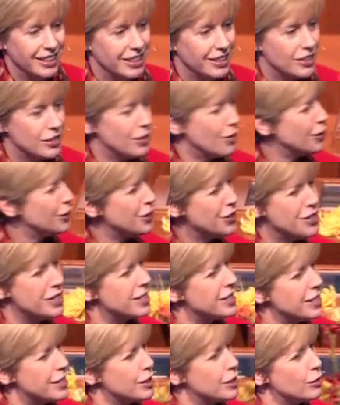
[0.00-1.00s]
So she
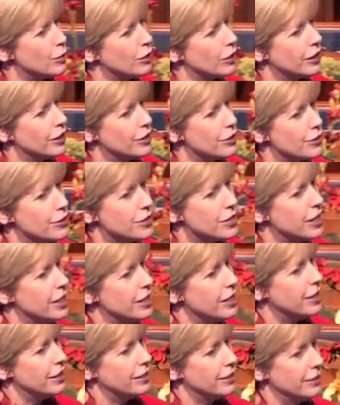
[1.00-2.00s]
just didn't really
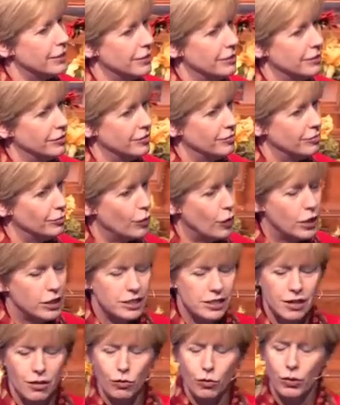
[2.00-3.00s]
understand why
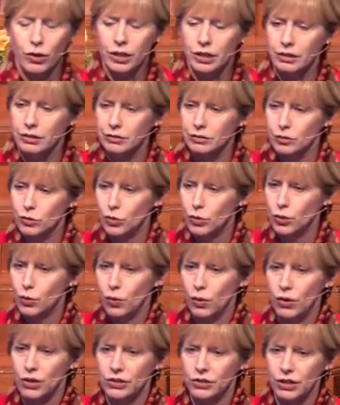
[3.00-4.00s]
someone would
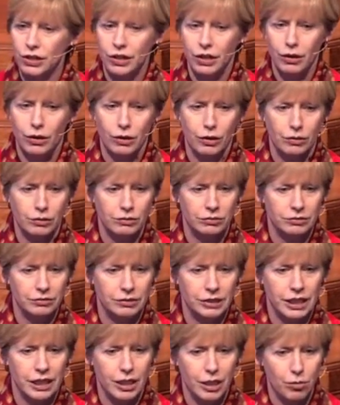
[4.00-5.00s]
want to go
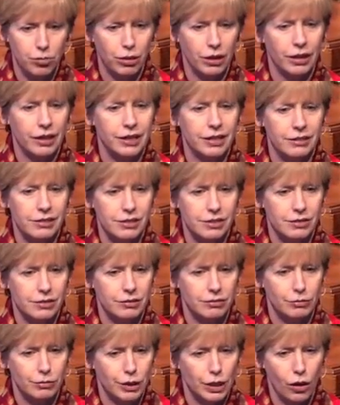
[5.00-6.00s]
any place
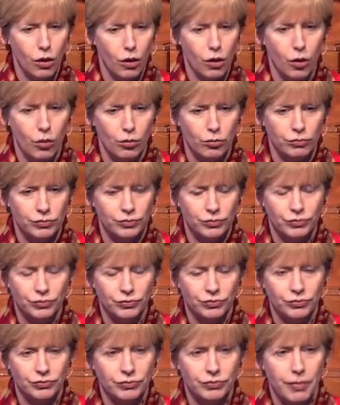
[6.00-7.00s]
but home.
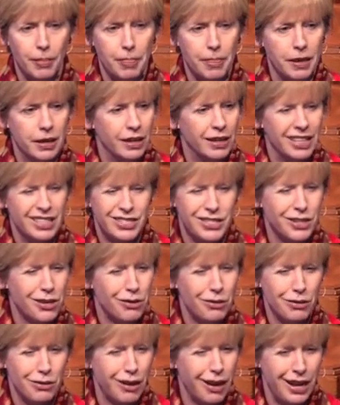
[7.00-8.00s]
And
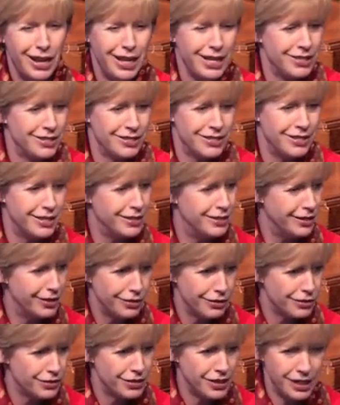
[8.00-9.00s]
so I just didn't
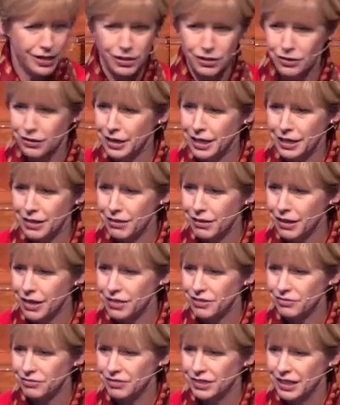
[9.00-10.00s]
understand her. I
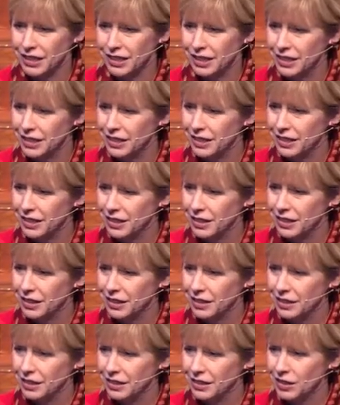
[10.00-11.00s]
thought,
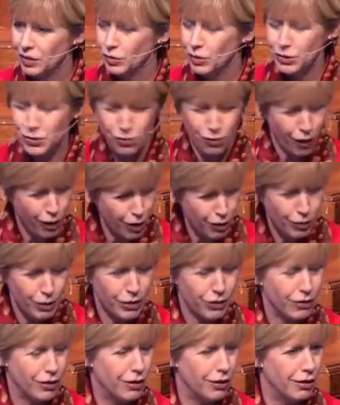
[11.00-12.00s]
what's wrong
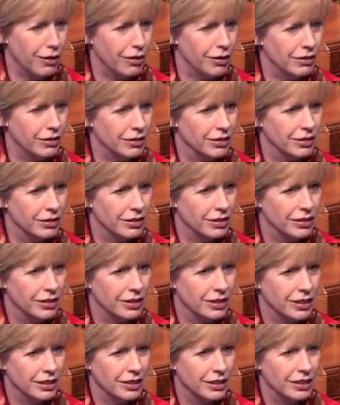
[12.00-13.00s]
with her?
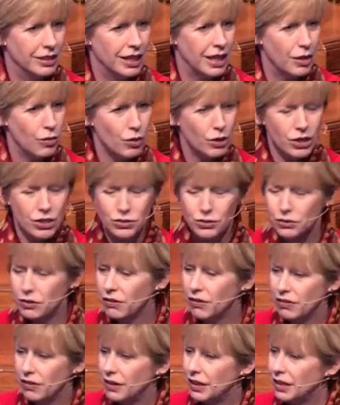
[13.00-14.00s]
I want to do
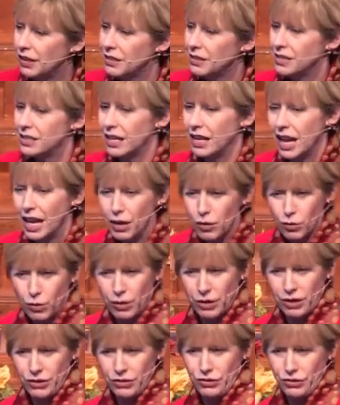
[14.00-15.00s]
the things that I
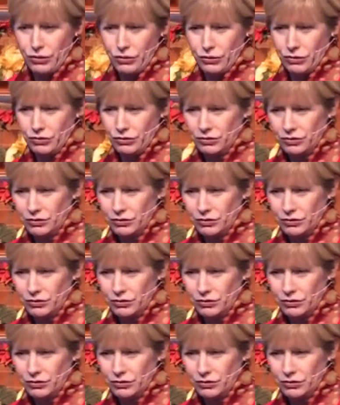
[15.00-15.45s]
want to do.